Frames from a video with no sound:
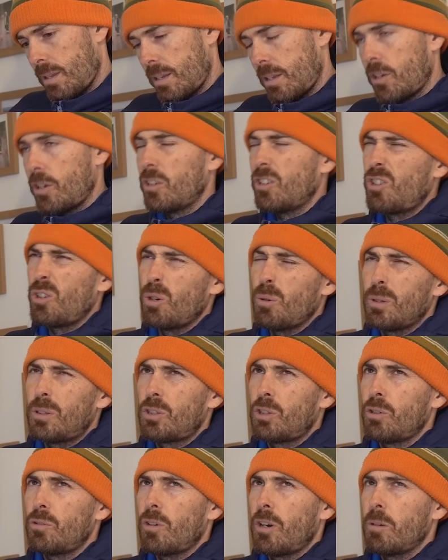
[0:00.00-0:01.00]
You can do it with
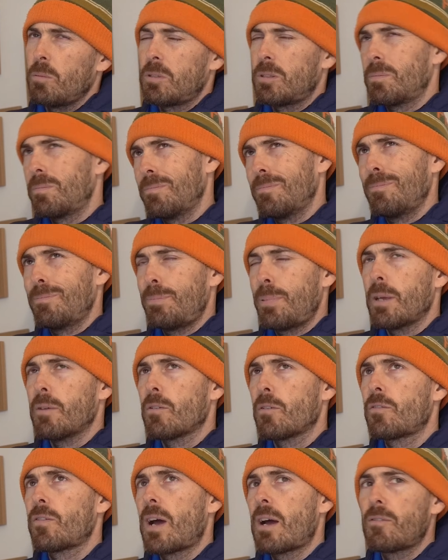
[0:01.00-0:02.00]
two ropes, bit of
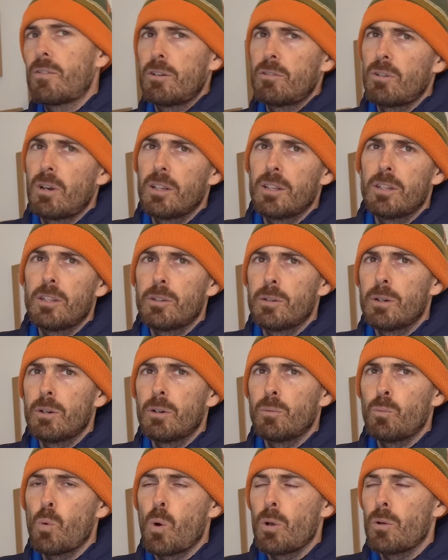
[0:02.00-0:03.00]
a faff. I'd rather do it
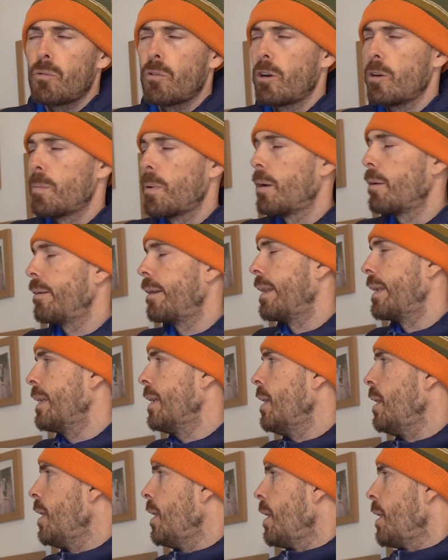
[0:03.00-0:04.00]
on one rope only.
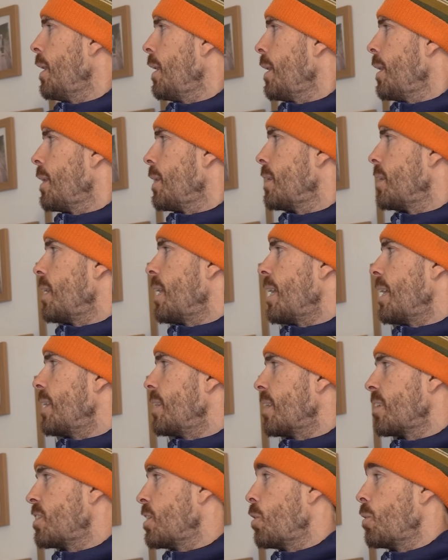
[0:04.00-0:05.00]

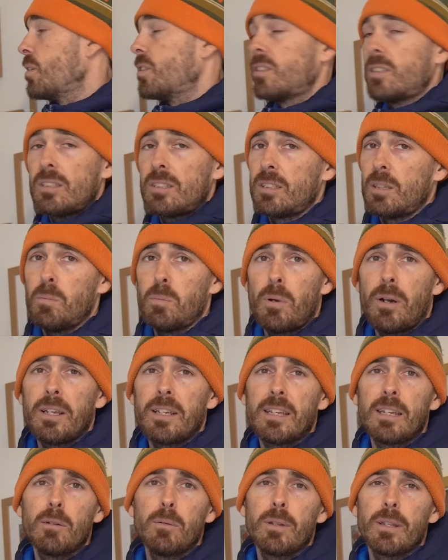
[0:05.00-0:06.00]
There's no assisted
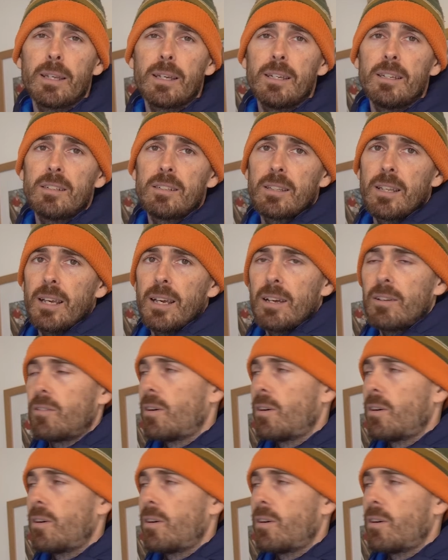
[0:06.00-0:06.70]
braking with it, is there?